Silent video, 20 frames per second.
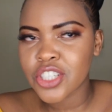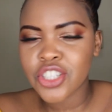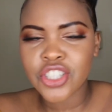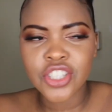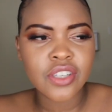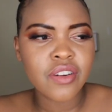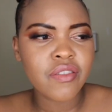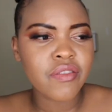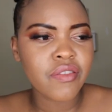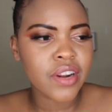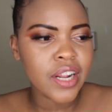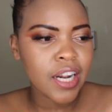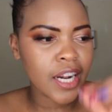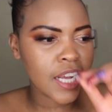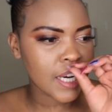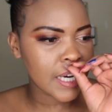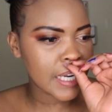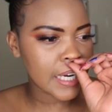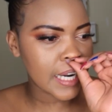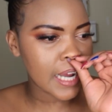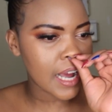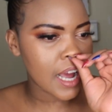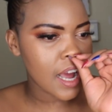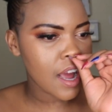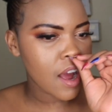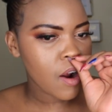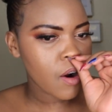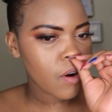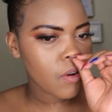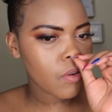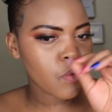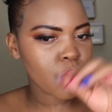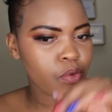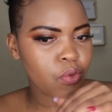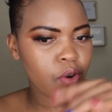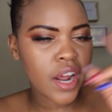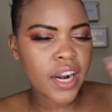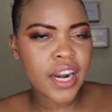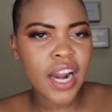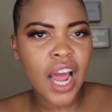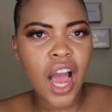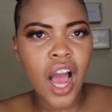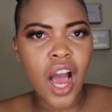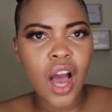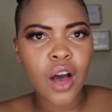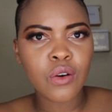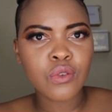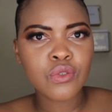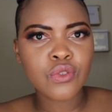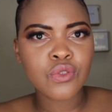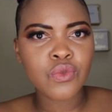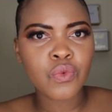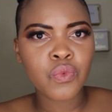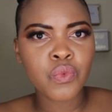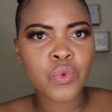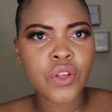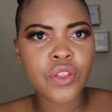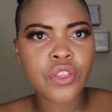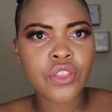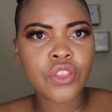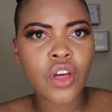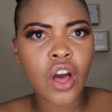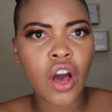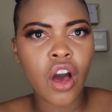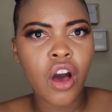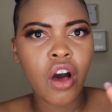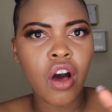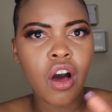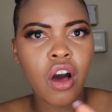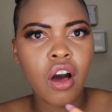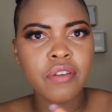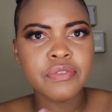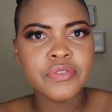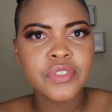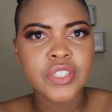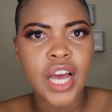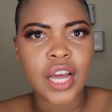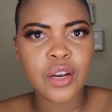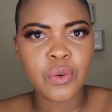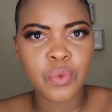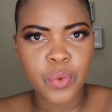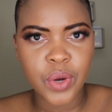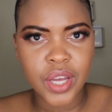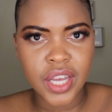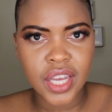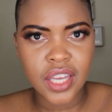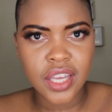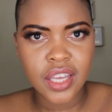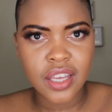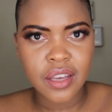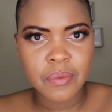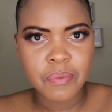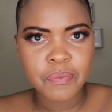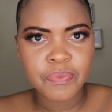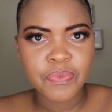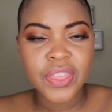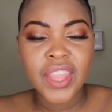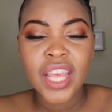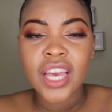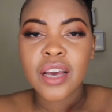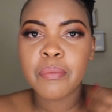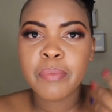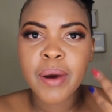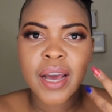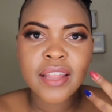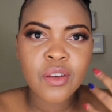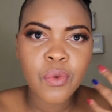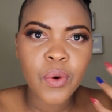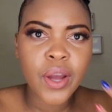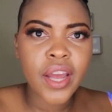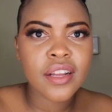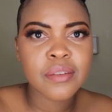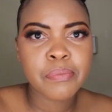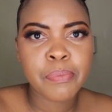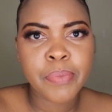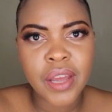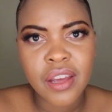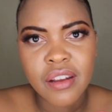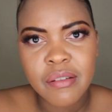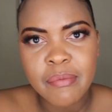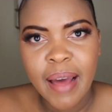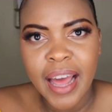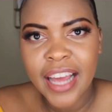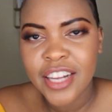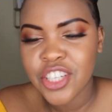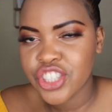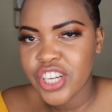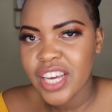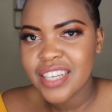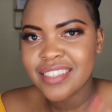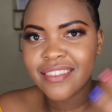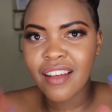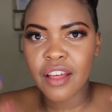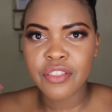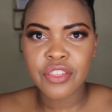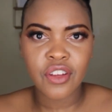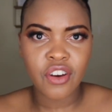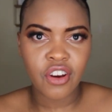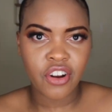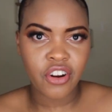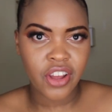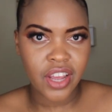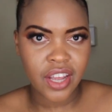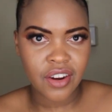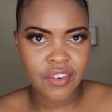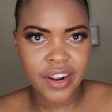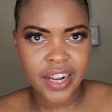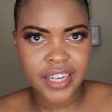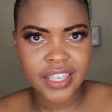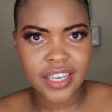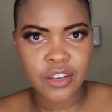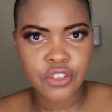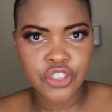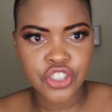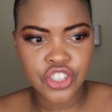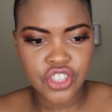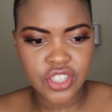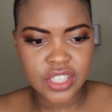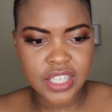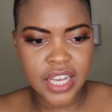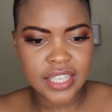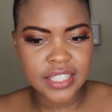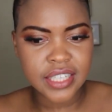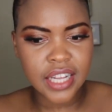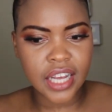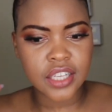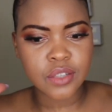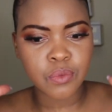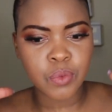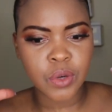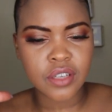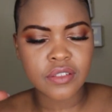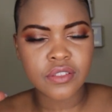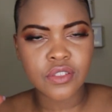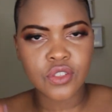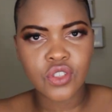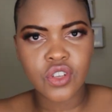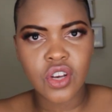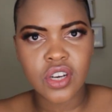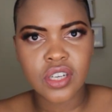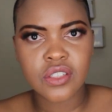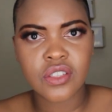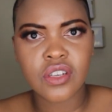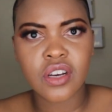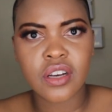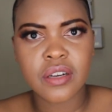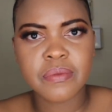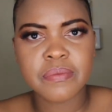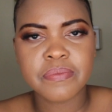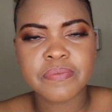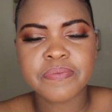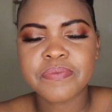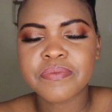Is she really gonna run out with a half-done wig? By the way, bear in mind, she has nothing on her head right now. She just has like one of the socks on.